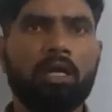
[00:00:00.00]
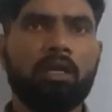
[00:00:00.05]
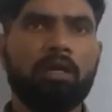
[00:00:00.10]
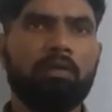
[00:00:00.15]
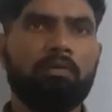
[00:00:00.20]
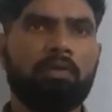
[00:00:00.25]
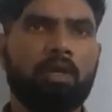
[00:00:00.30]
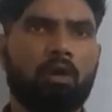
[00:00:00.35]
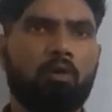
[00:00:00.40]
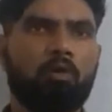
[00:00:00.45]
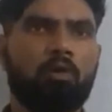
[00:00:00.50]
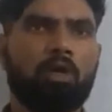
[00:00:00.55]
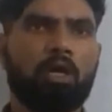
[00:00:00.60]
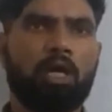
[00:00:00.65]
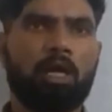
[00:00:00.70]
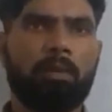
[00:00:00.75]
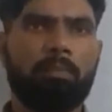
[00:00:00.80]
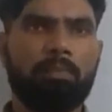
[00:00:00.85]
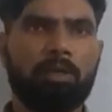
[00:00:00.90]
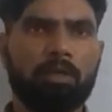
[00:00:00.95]
We have
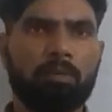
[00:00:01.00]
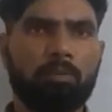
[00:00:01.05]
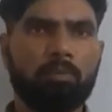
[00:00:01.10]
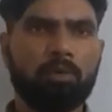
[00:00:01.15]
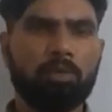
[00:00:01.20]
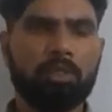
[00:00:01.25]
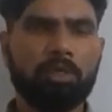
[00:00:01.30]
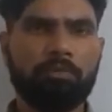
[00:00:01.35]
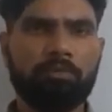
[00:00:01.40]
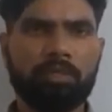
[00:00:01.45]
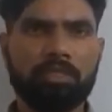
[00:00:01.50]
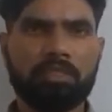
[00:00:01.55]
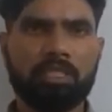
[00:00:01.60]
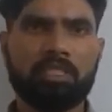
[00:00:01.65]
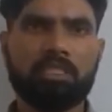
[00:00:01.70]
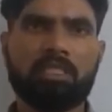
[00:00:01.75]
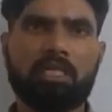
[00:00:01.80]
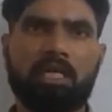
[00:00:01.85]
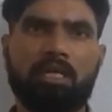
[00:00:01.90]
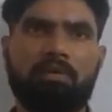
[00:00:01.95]
clubbed both the
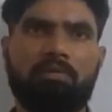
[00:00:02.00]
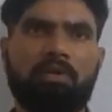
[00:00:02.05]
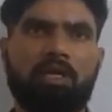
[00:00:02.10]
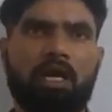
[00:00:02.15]
features and we